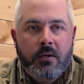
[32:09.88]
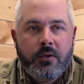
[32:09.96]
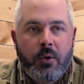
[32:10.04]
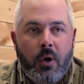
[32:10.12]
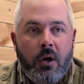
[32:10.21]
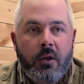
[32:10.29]

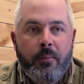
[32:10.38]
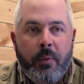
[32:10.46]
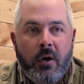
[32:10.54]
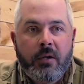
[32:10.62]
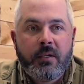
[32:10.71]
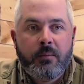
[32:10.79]
so all the
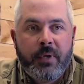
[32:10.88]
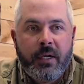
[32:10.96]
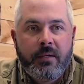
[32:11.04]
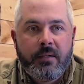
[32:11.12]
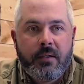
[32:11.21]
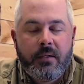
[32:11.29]
parts and
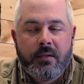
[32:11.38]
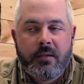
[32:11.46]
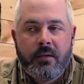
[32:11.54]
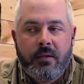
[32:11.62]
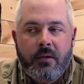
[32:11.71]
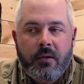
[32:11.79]

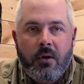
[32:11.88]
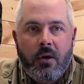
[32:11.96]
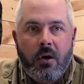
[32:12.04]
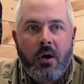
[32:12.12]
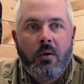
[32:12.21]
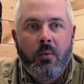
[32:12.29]
pieces
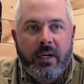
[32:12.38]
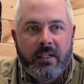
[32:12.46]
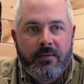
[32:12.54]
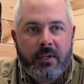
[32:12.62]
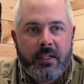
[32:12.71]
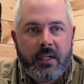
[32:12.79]

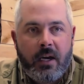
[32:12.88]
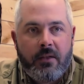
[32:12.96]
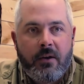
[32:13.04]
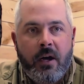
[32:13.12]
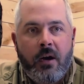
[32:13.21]
always fit together?